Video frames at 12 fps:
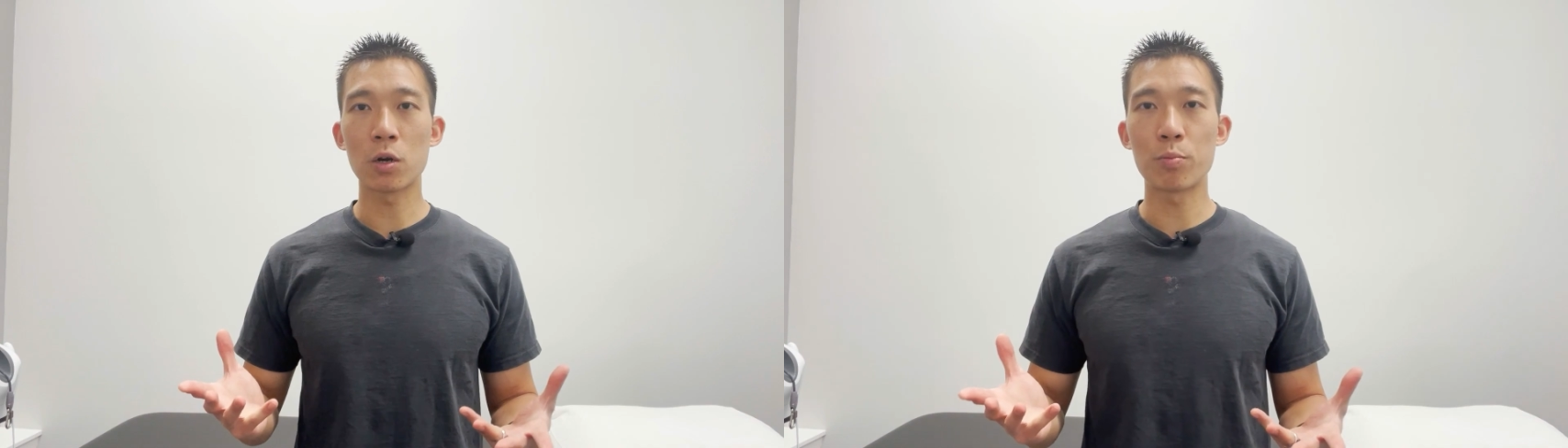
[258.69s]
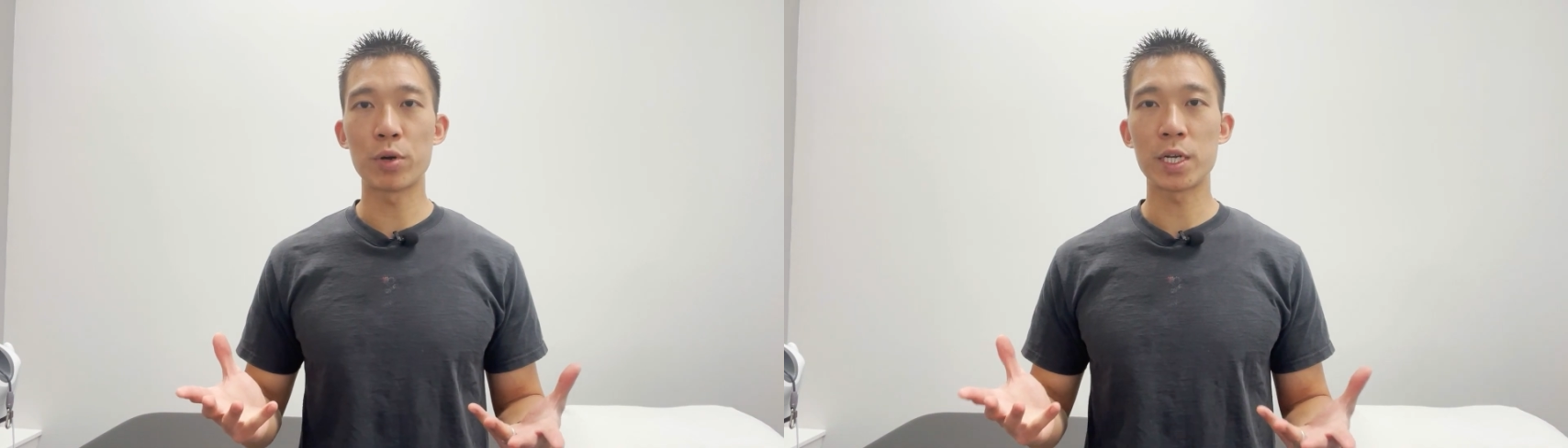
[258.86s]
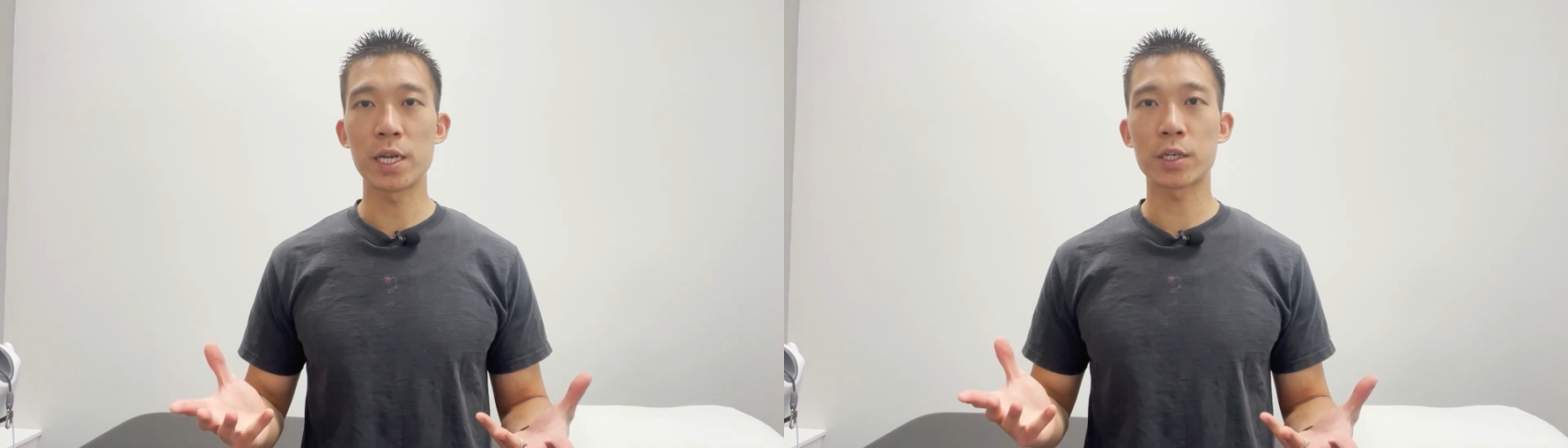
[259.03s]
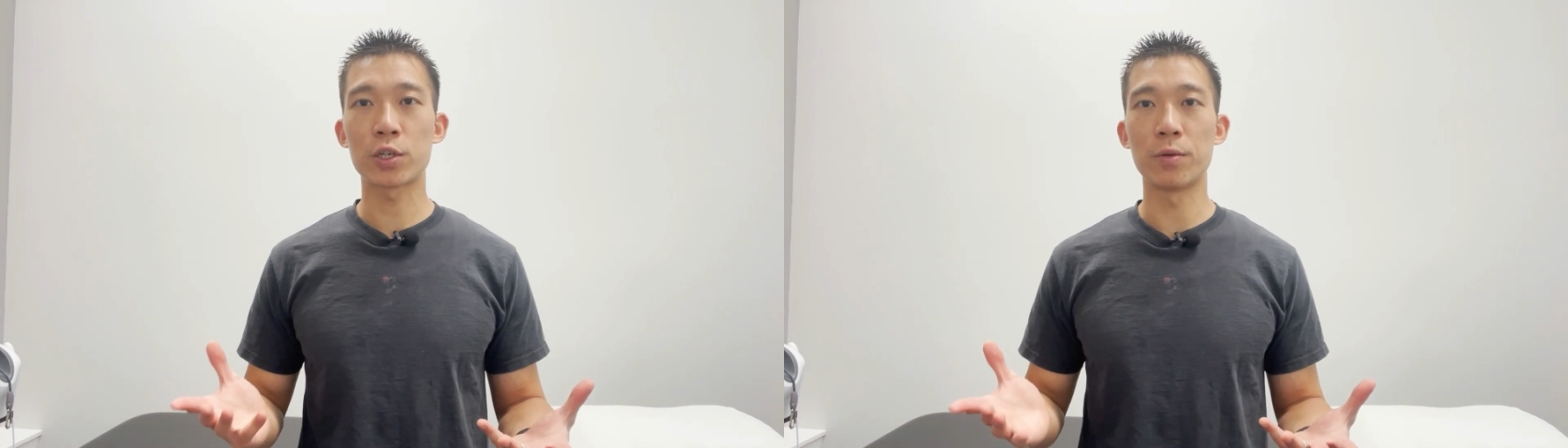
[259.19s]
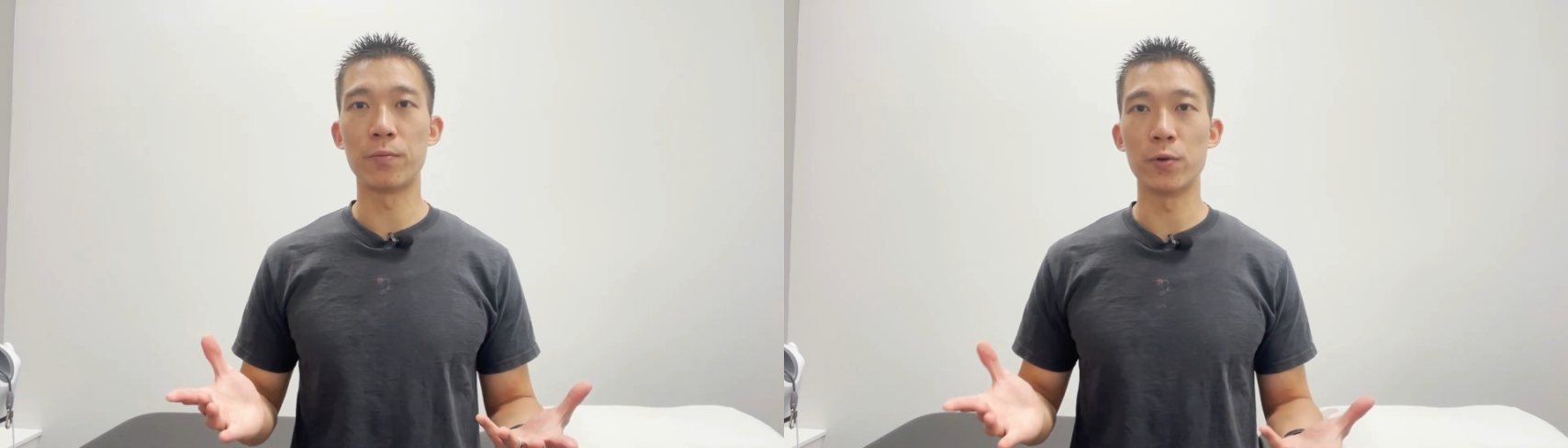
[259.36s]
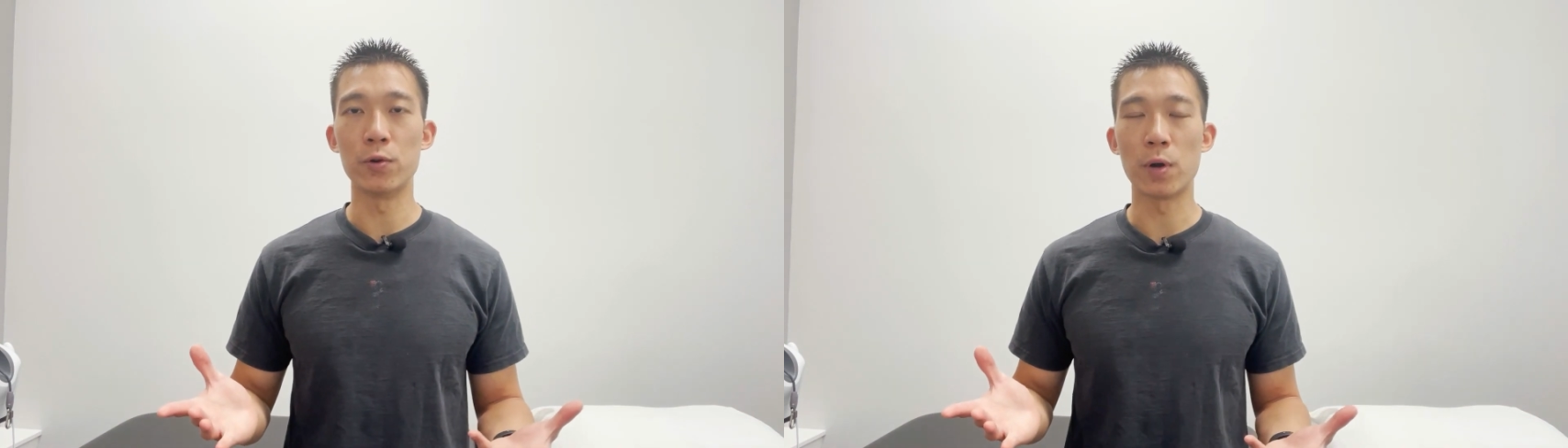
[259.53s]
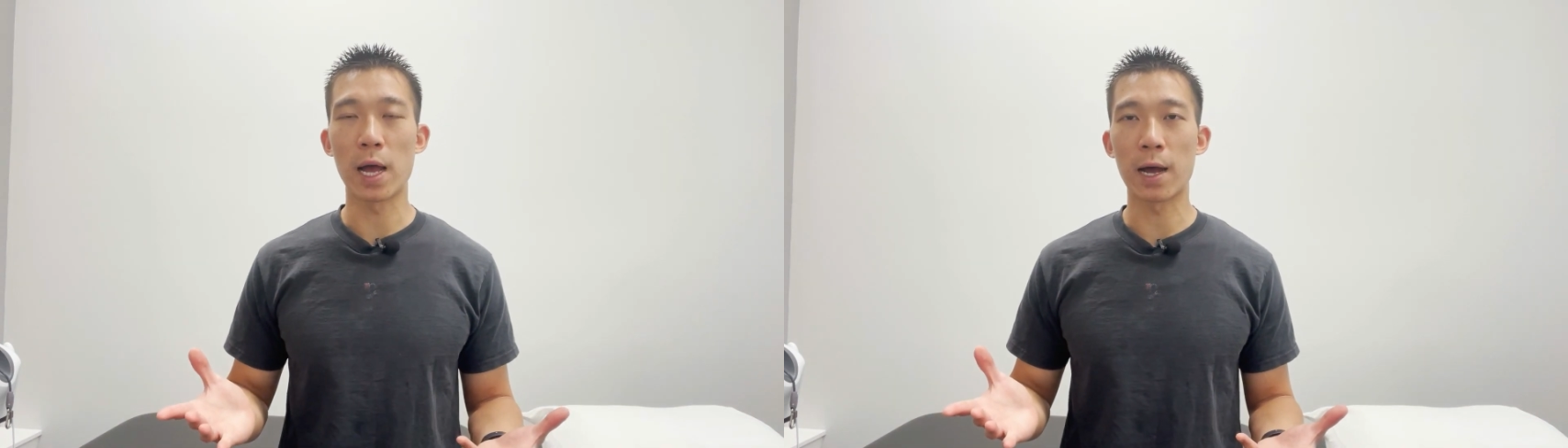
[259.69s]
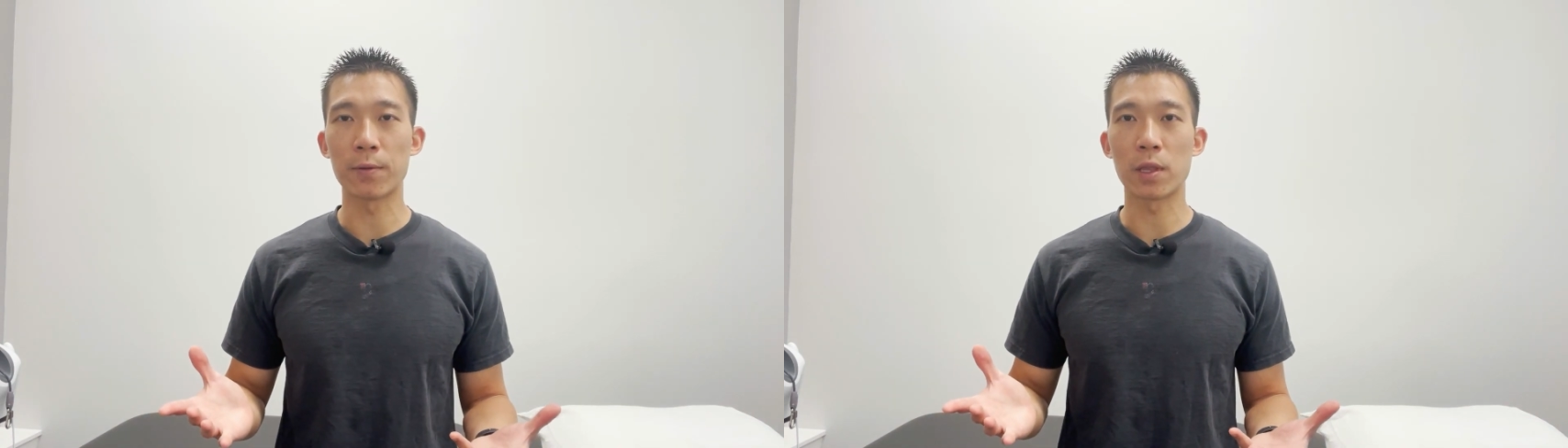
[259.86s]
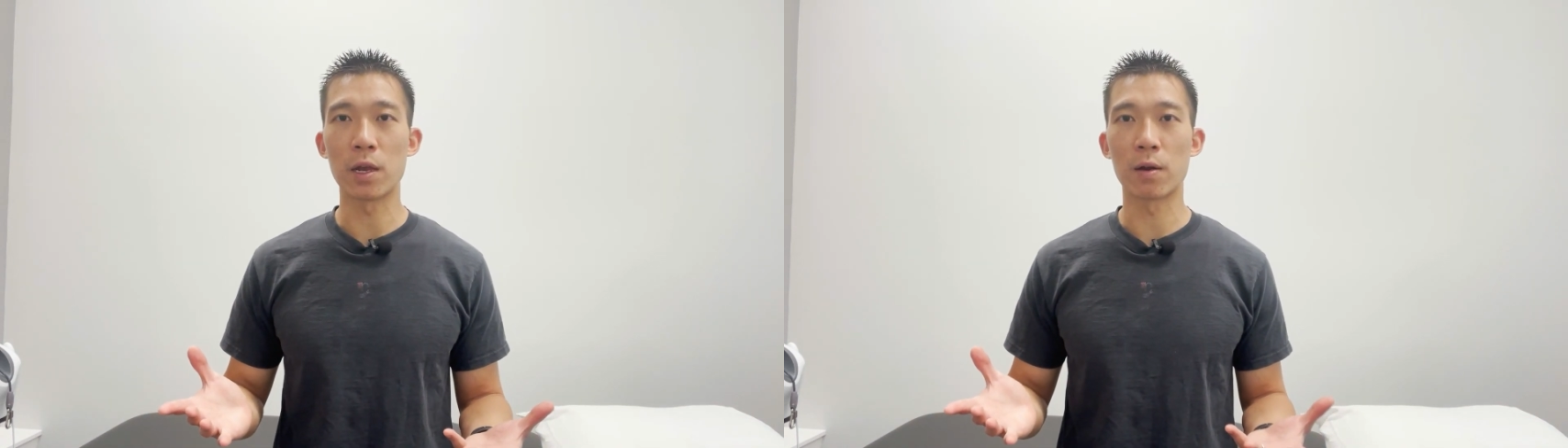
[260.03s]
prediction rule
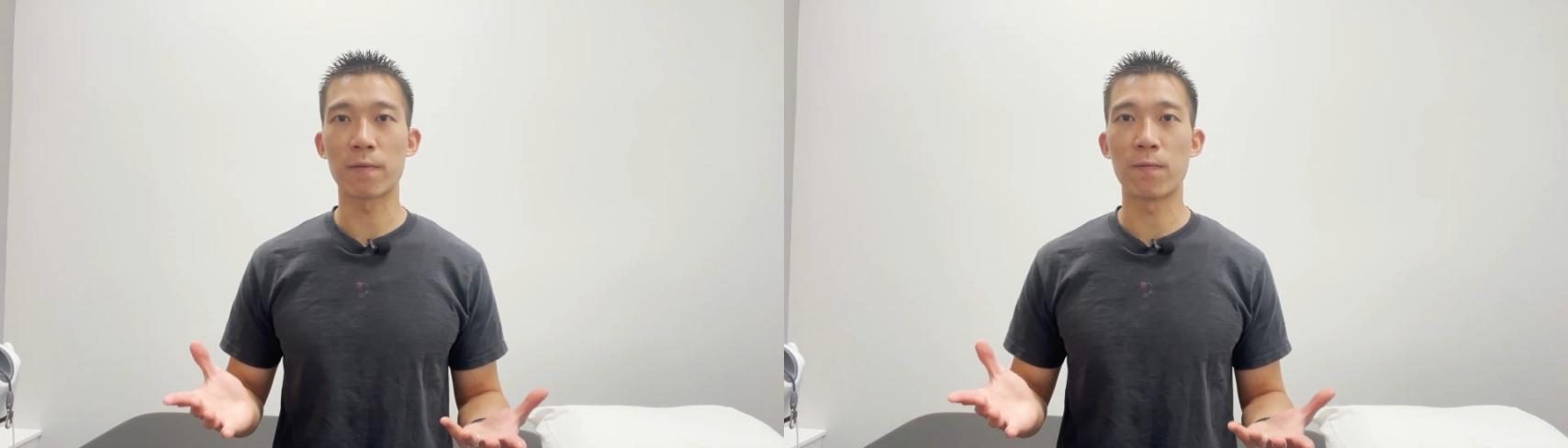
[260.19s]
out there